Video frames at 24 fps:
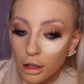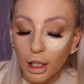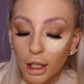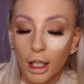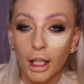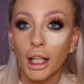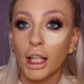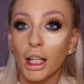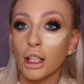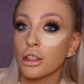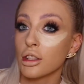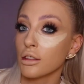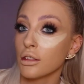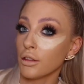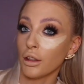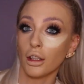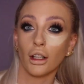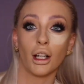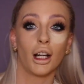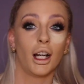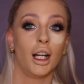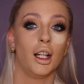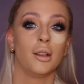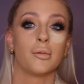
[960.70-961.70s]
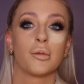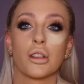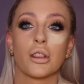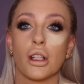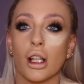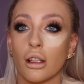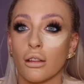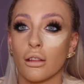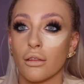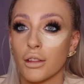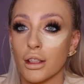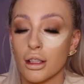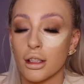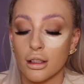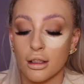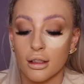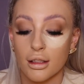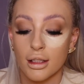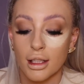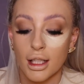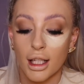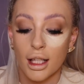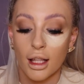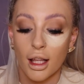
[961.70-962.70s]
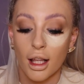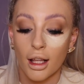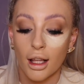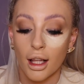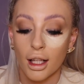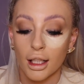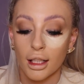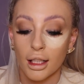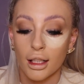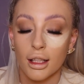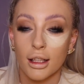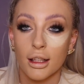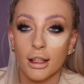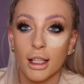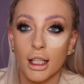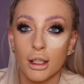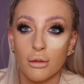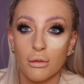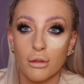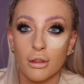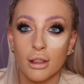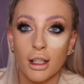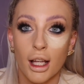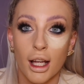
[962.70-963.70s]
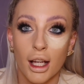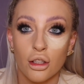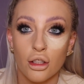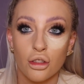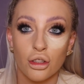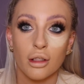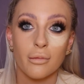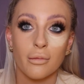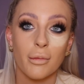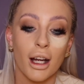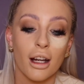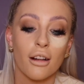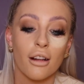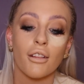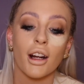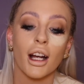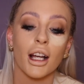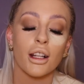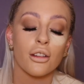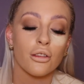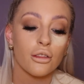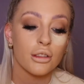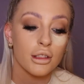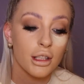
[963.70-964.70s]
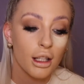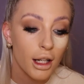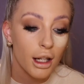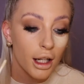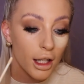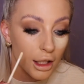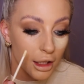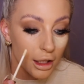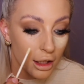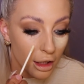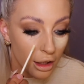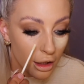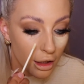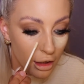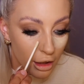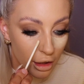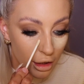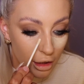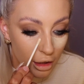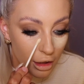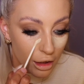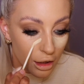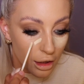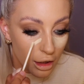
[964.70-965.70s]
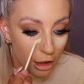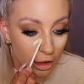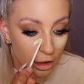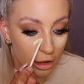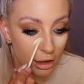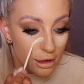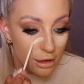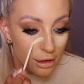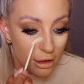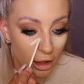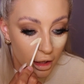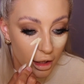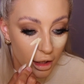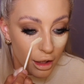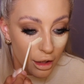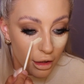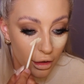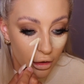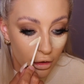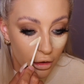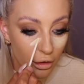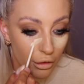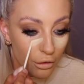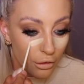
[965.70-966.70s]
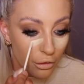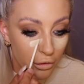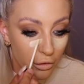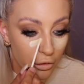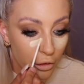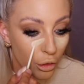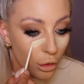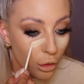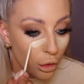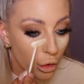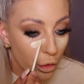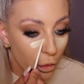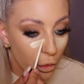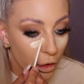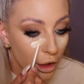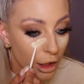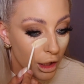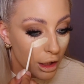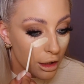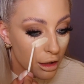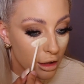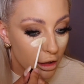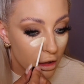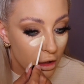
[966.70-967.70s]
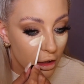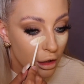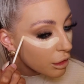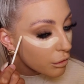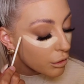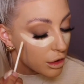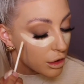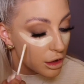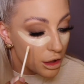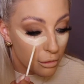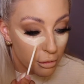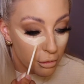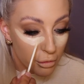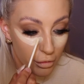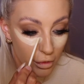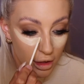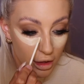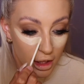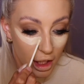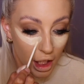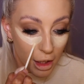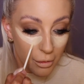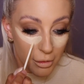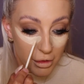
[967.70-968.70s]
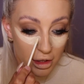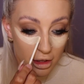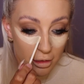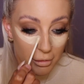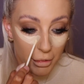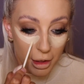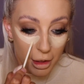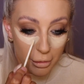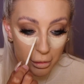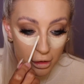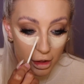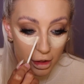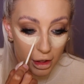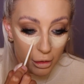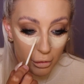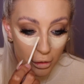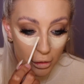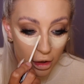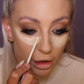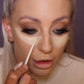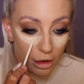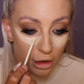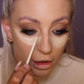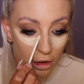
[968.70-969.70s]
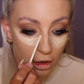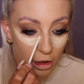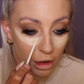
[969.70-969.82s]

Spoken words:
I actually forgot how much I love this concealer. Like, this was actually my ride or die, and it's like £4, which is the same as the Maybelline one.